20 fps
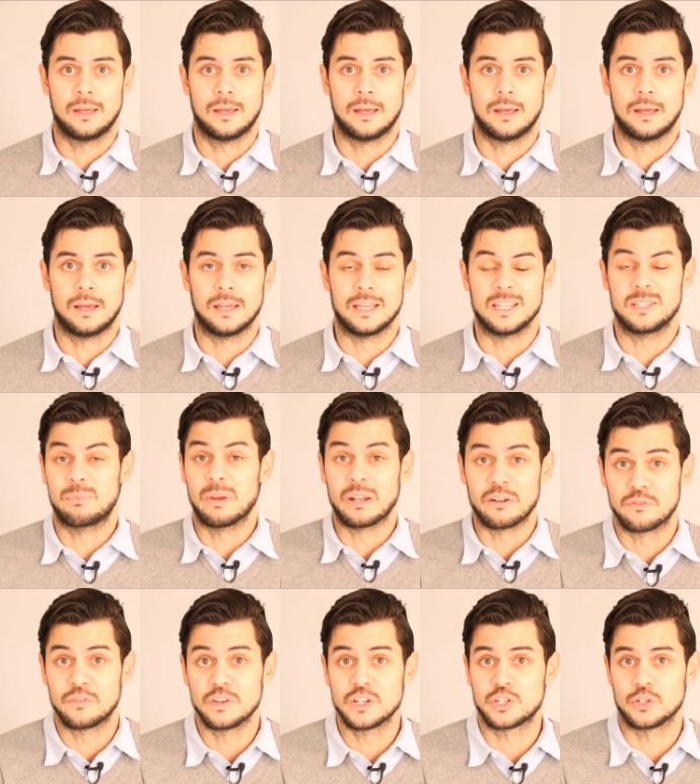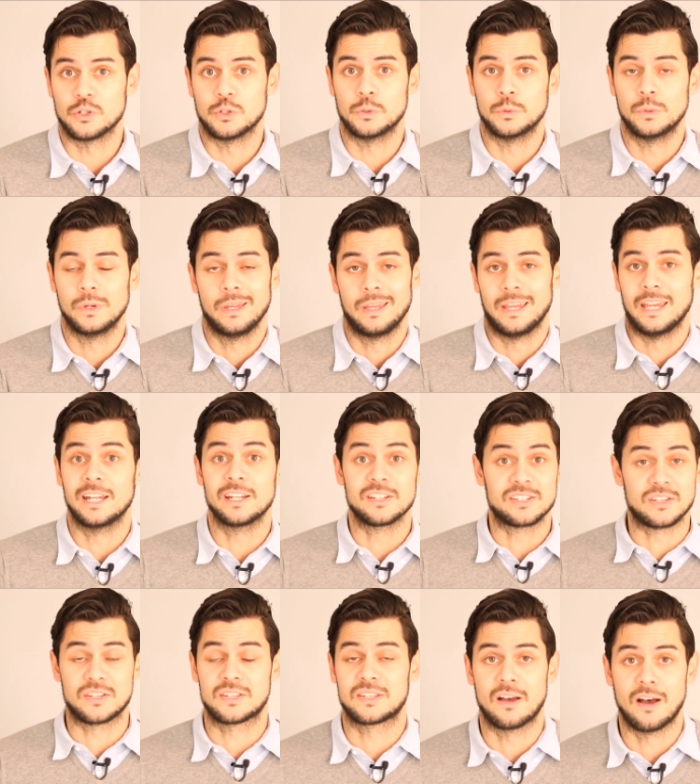uh, is beneficial in a
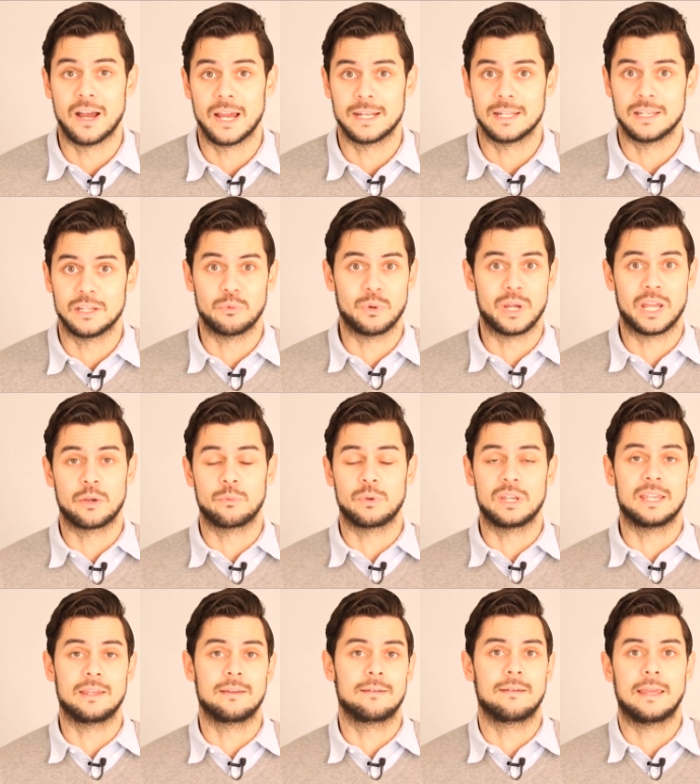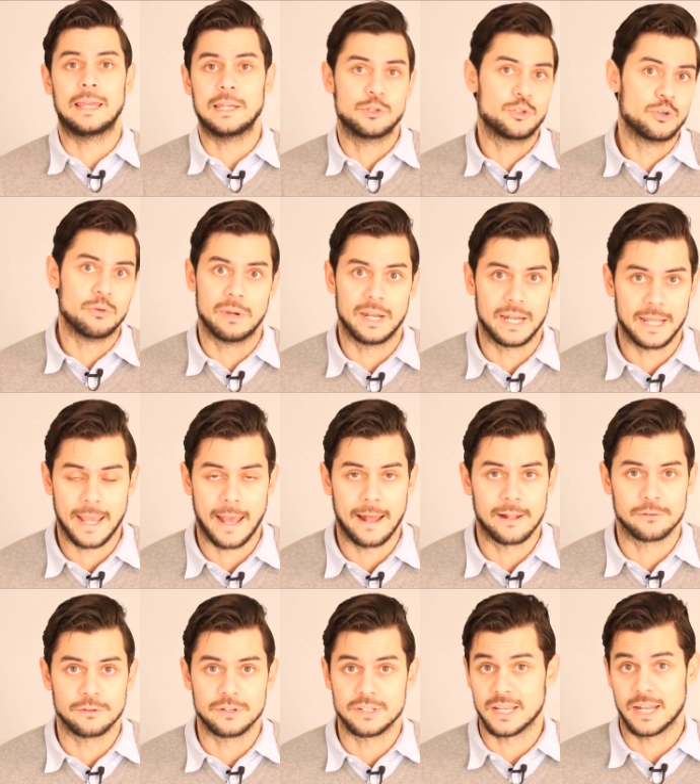society where we eat too many
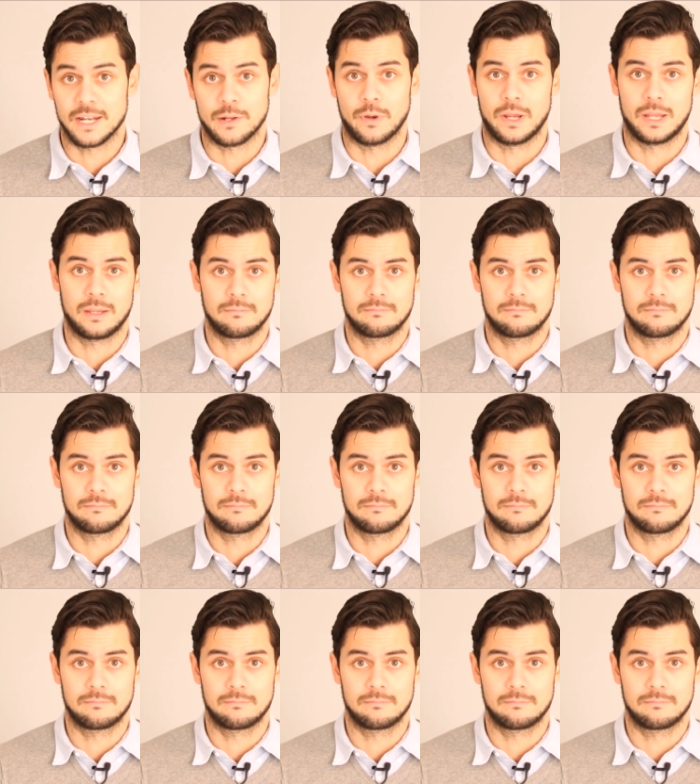calories anyway.